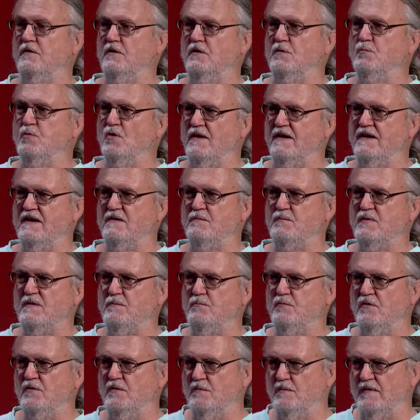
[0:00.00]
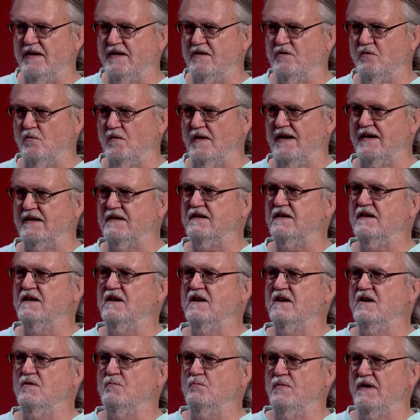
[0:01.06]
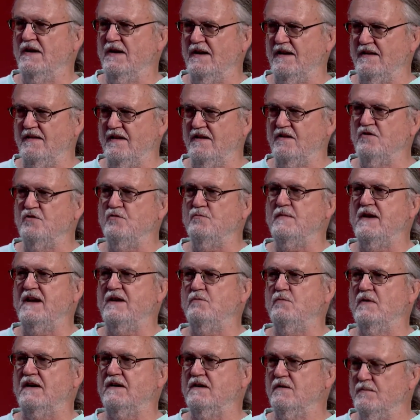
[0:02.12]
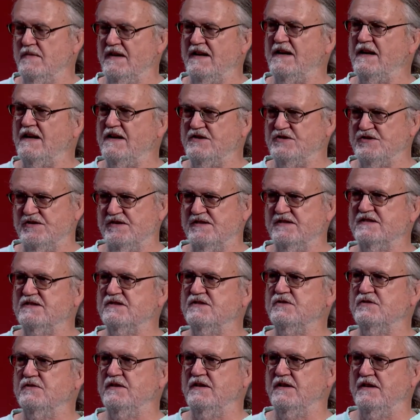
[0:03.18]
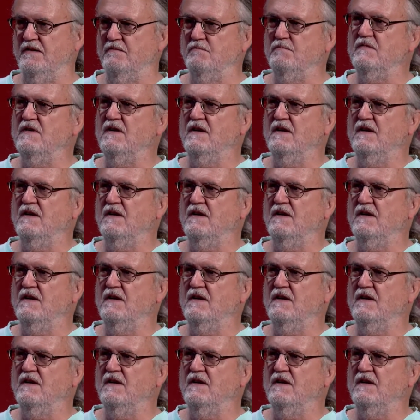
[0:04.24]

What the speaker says: for appointing people, am I correct? But I think you made recommendations to him.